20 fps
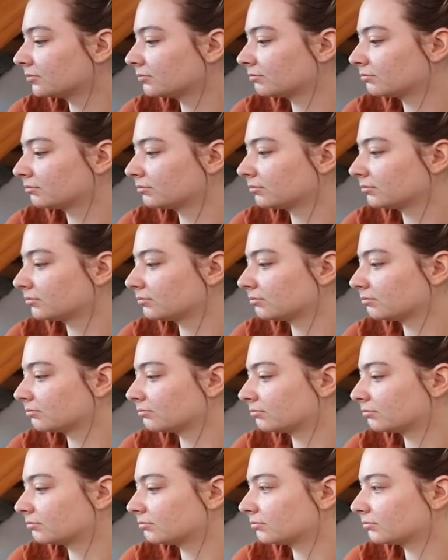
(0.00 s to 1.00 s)

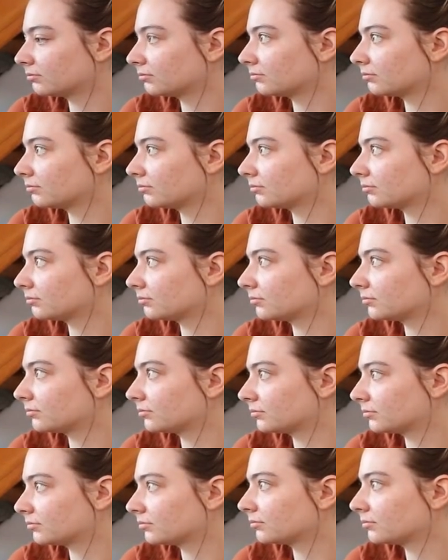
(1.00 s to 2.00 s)

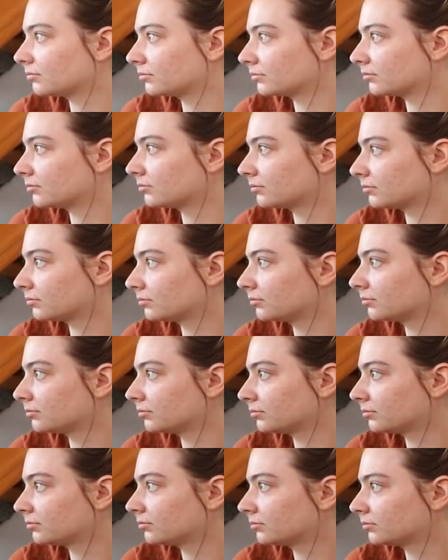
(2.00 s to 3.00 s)

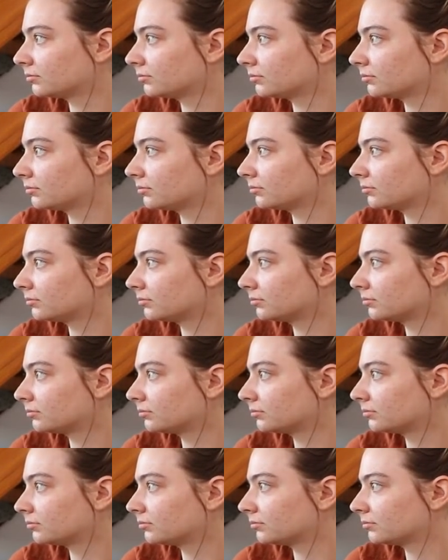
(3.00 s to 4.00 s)

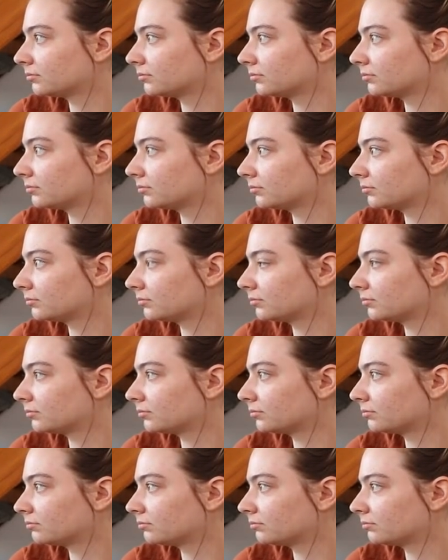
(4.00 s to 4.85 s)
(silent)